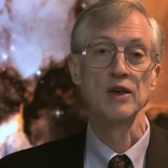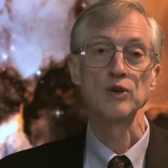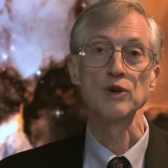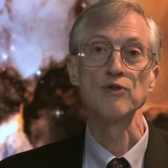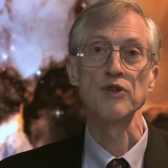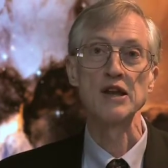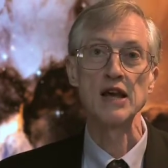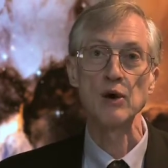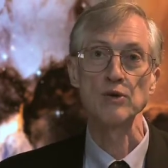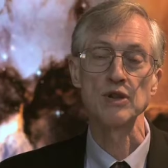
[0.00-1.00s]
you can find
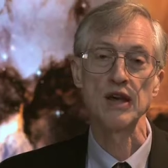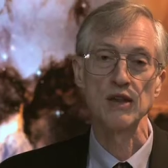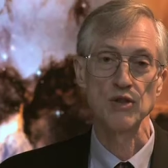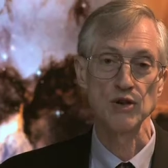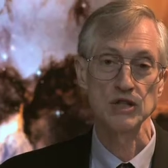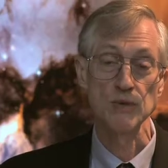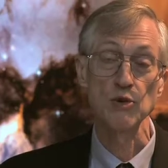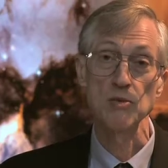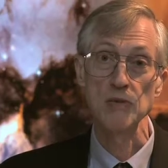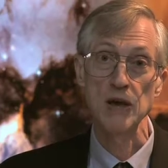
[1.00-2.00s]
out that they seem
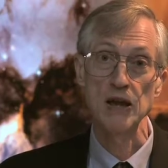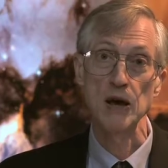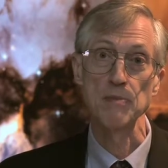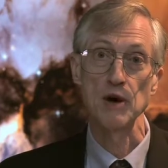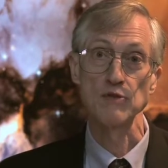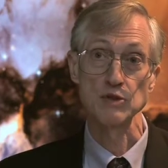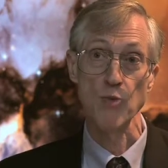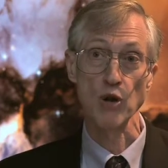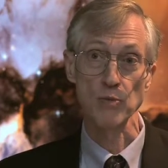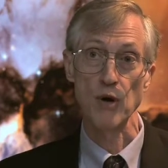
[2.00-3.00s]
to be made up of
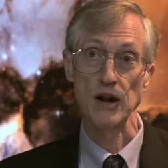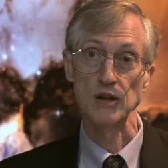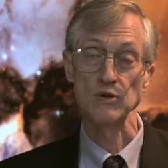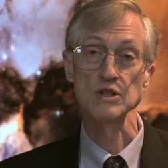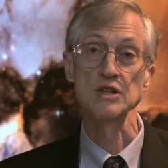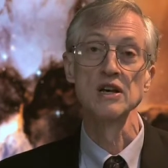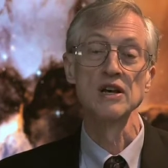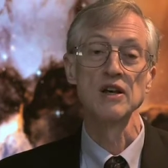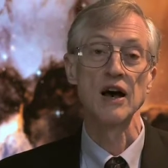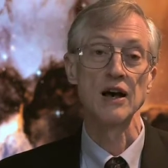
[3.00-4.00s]
smaller particles
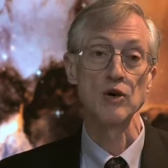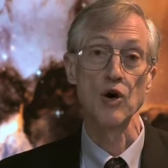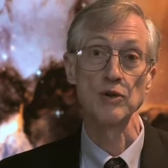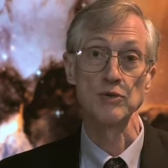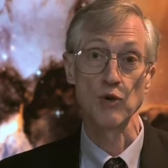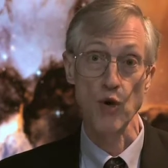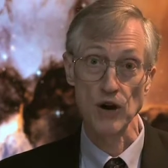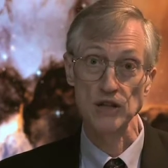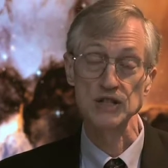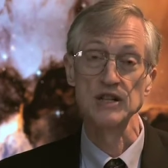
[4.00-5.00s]
uh, called
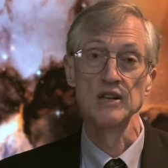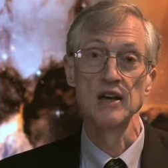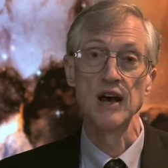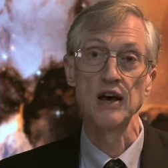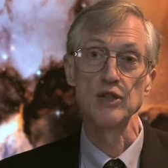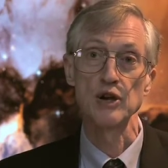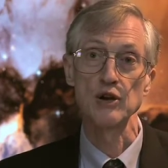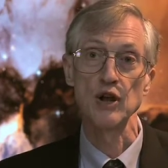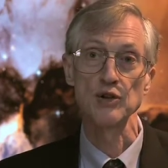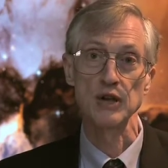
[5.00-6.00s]
quarks uh, that
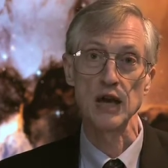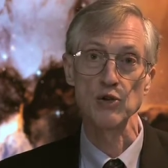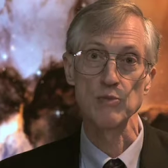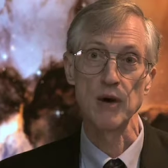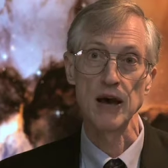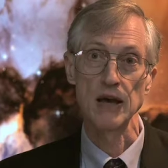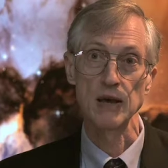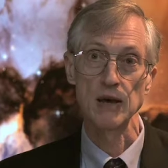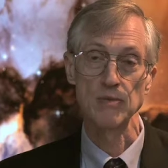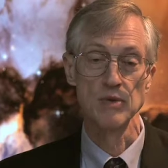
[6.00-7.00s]
are held together by
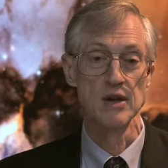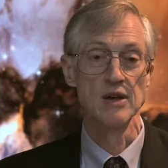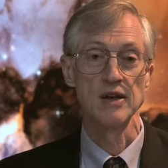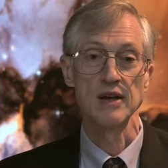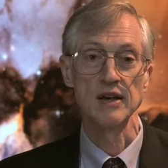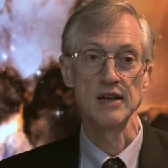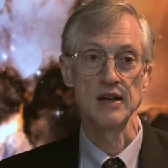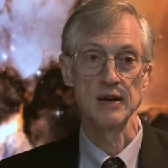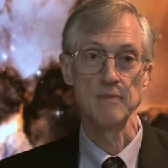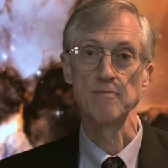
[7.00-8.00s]
uh, a,
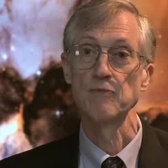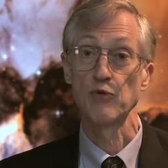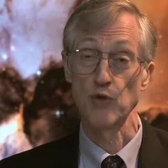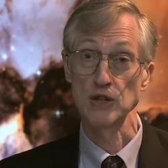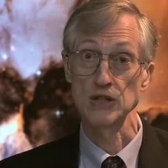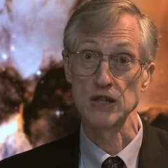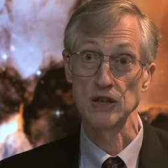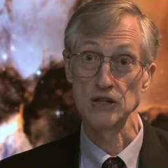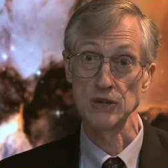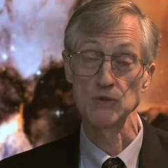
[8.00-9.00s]
a um, force
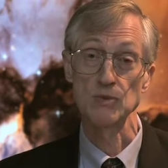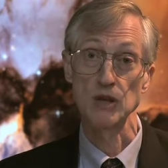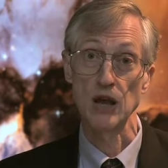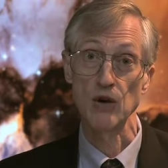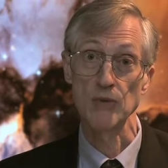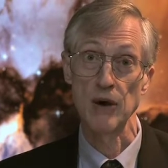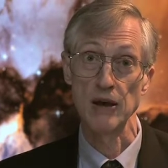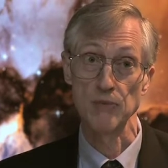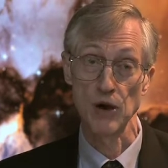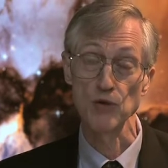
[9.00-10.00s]
that seems to be carried
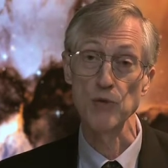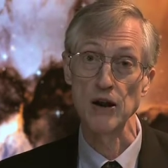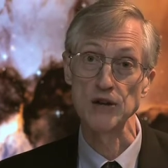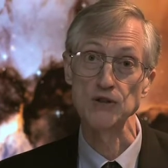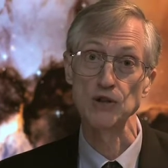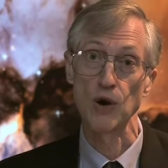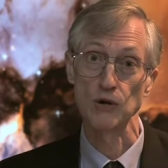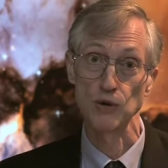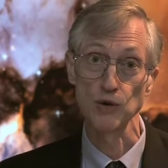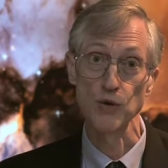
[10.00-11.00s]
by other particles
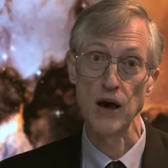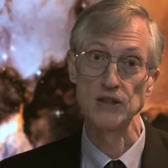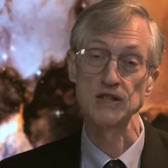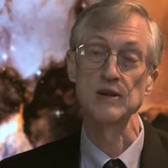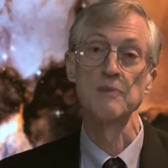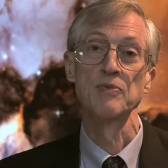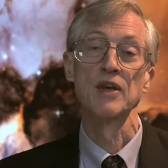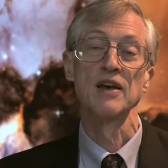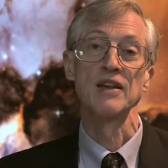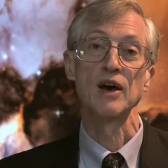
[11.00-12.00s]
called gluons.
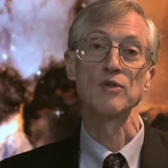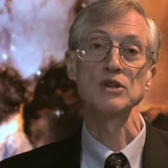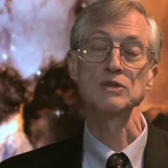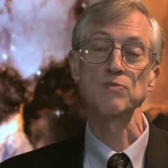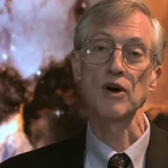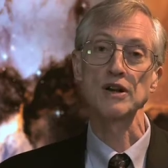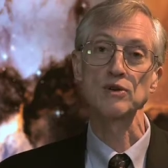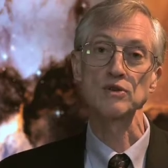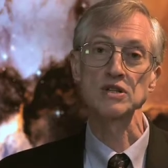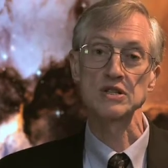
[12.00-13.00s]
Now, these
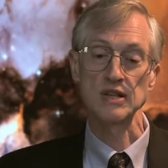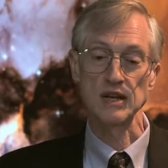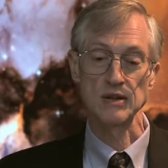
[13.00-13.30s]
particles